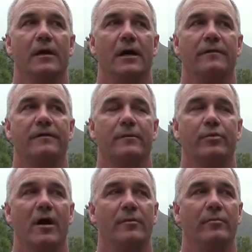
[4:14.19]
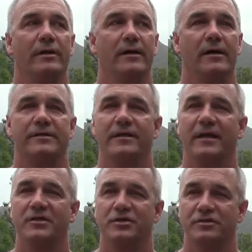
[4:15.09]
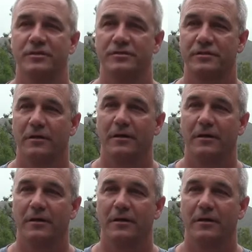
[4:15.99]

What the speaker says: I think probably tenaciousness.